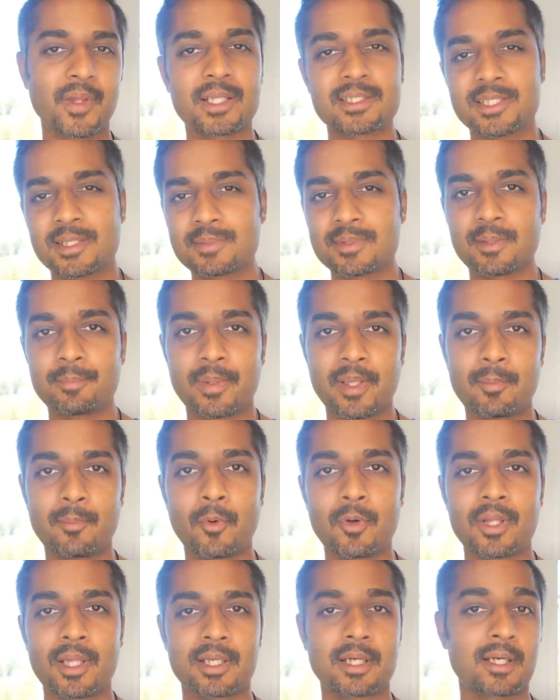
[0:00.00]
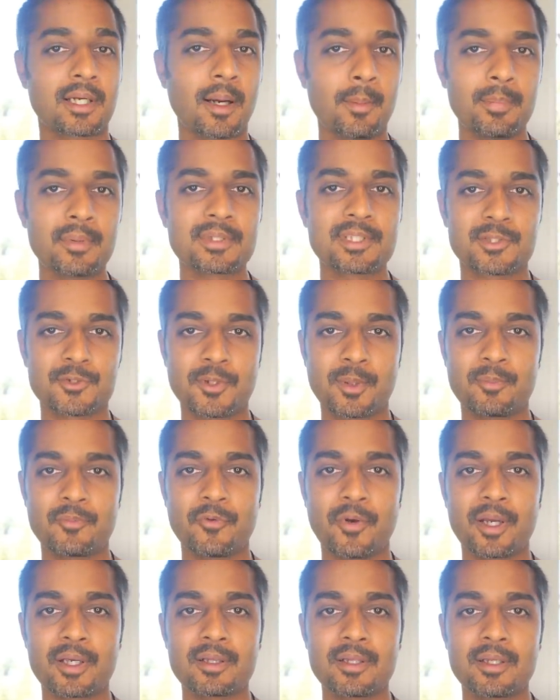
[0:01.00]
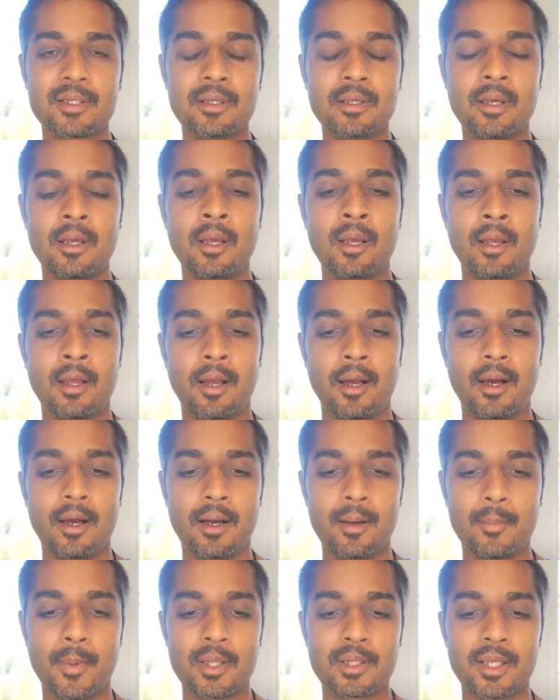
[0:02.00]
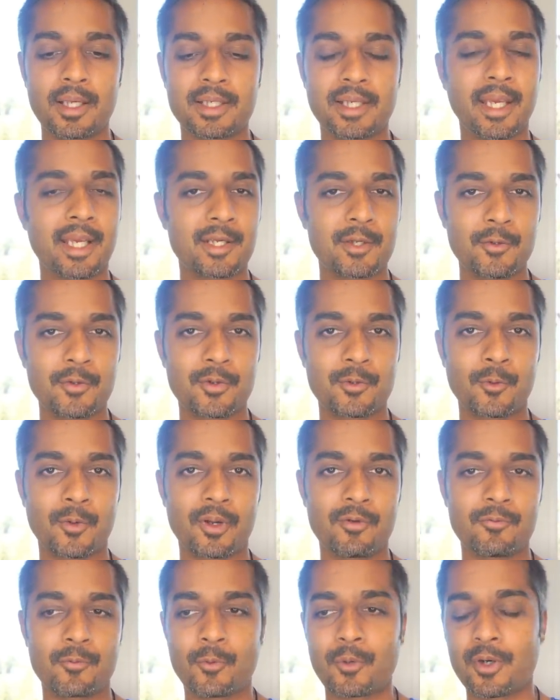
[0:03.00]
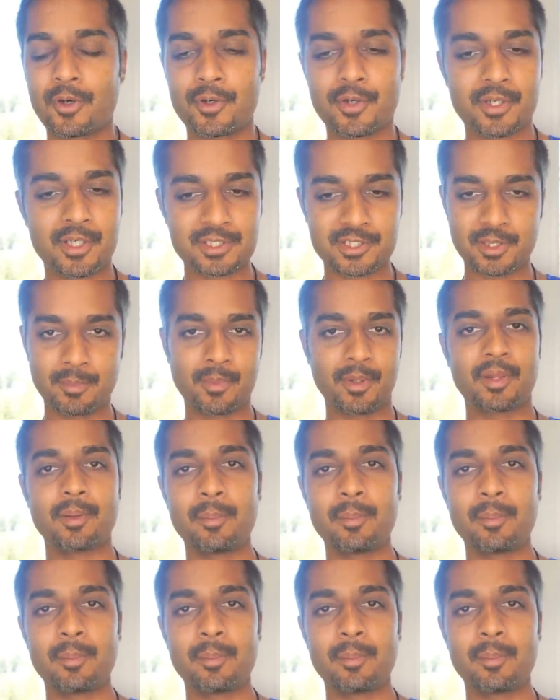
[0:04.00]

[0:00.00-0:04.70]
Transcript: It seems a bit more like a couples trip, frankly, um, unlike Cancun or whatever, where you can jump on